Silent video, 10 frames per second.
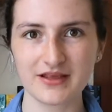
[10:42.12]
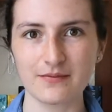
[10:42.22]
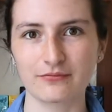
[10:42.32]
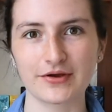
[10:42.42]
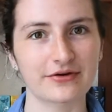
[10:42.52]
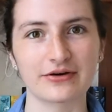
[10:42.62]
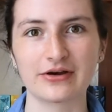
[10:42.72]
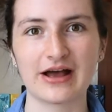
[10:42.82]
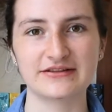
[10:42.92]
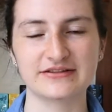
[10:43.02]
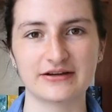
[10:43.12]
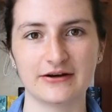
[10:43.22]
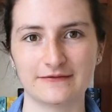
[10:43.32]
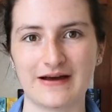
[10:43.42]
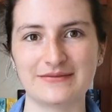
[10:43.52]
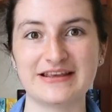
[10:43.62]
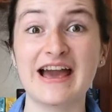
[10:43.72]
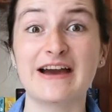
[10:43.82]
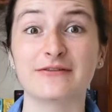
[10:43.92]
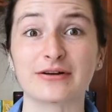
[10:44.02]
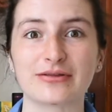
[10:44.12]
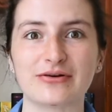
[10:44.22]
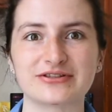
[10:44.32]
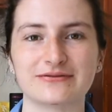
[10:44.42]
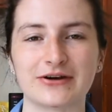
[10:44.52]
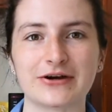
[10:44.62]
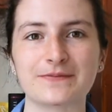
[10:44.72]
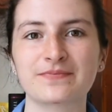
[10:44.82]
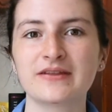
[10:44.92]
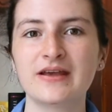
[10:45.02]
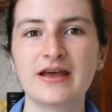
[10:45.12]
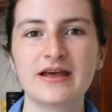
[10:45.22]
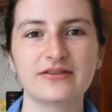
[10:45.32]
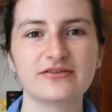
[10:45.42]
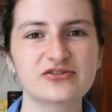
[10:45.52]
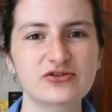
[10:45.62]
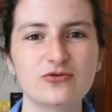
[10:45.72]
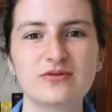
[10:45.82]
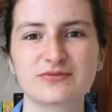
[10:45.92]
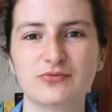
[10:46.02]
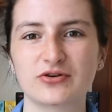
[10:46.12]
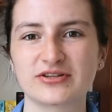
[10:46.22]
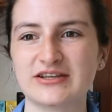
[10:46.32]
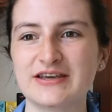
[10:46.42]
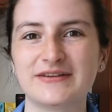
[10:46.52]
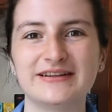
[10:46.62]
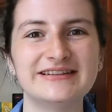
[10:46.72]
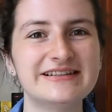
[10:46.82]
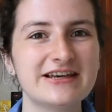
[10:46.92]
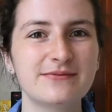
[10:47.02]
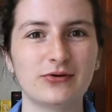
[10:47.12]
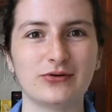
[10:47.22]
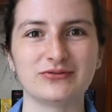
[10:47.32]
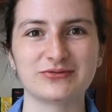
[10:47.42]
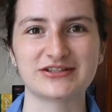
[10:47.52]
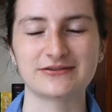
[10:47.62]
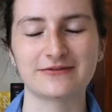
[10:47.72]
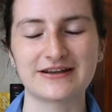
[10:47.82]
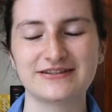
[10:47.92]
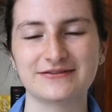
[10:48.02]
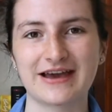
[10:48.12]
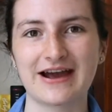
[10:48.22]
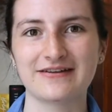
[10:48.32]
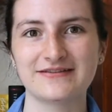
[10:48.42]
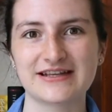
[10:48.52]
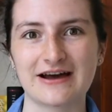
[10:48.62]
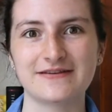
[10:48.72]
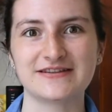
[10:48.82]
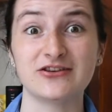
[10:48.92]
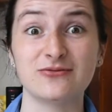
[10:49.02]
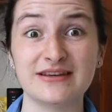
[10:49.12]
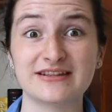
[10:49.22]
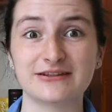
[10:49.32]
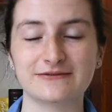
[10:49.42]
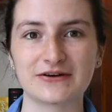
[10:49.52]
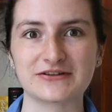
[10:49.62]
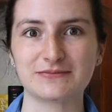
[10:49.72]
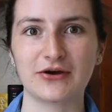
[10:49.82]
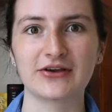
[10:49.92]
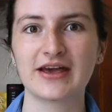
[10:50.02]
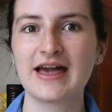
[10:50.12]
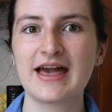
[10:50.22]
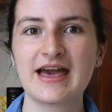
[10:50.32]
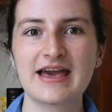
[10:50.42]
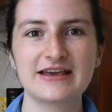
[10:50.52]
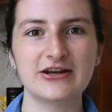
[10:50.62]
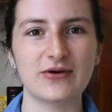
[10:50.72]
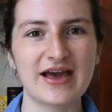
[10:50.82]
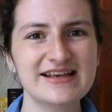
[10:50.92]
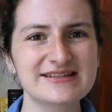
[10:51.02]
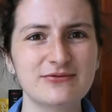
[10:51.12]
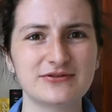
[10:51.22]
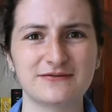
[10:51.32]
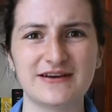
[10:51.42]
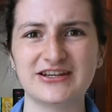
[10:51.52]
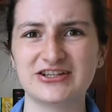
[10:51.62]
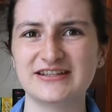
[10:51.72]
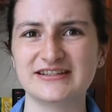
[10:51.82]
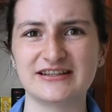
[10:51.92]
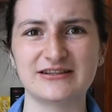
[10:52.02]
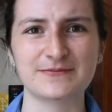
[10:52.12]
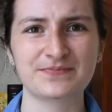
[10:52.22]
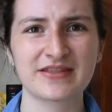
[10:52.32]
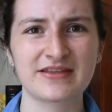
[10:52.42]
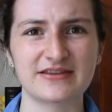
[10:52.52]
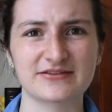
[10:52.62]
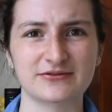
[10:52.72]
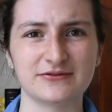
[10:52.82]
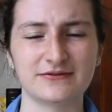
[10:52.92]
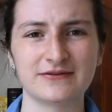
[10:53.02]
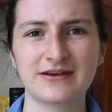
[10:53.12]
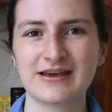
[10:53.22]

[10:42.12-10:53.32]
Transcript: brother and her family ever thought of her. There's so much more to even Leopold, which is a friend of Safi's that you meet in the first book. You know, his motivations and the sort of,